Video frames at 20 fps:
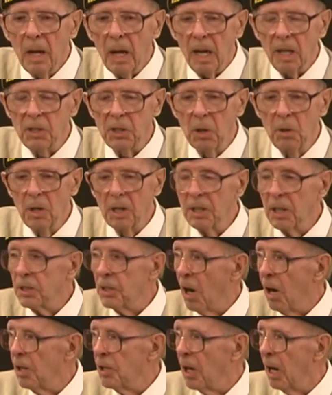as soon as the
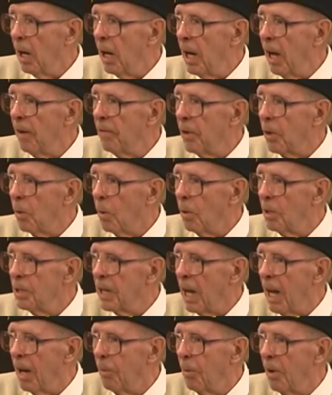sergeant left, of course,
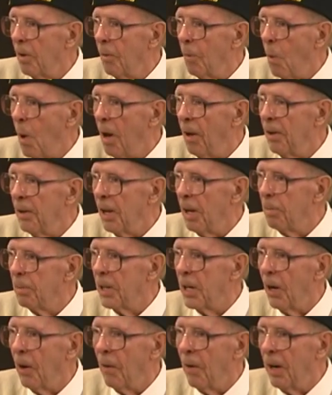I wound up
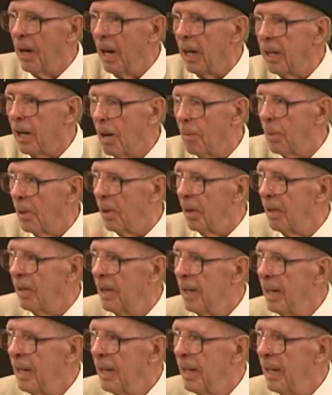carrying a couple of